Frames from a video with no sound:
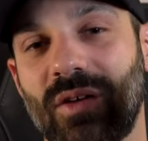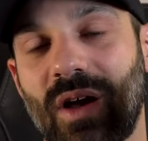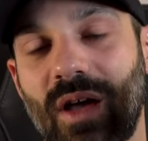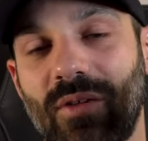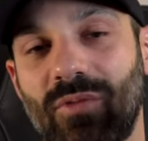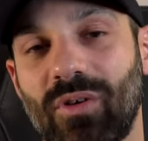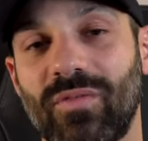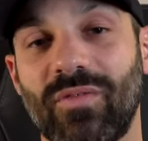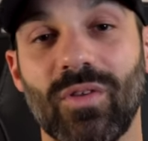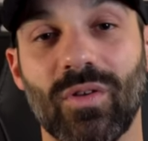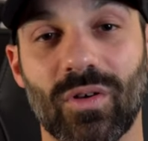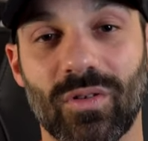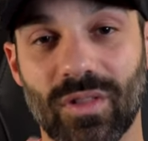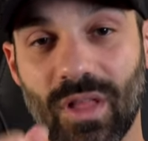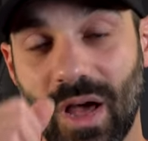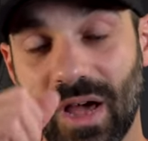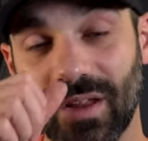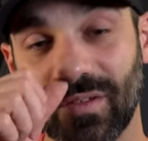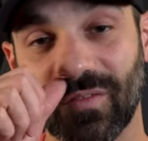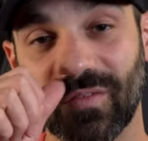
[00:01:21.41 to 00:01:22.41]
I review a
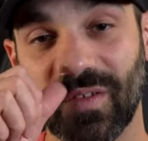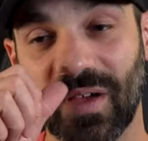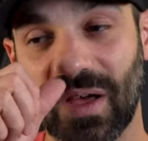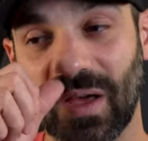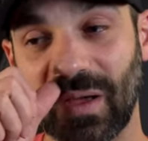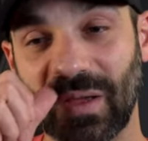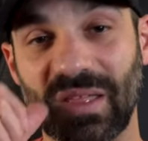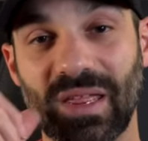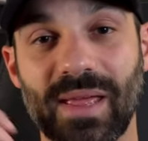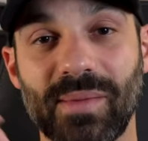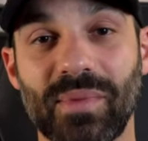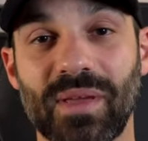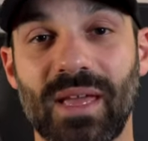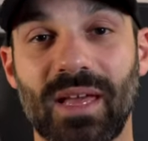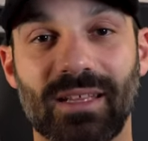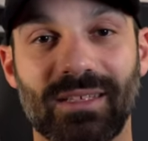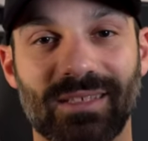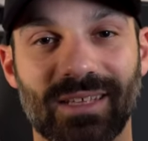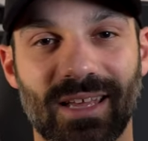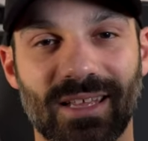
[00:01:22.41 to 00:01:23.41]
lot of uh, gaming
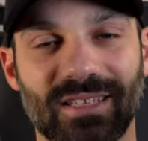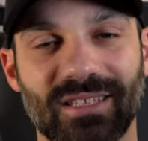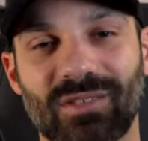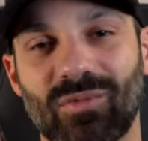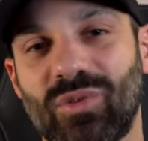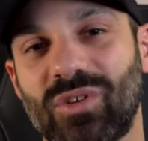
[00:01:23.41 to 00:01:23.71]
headsets,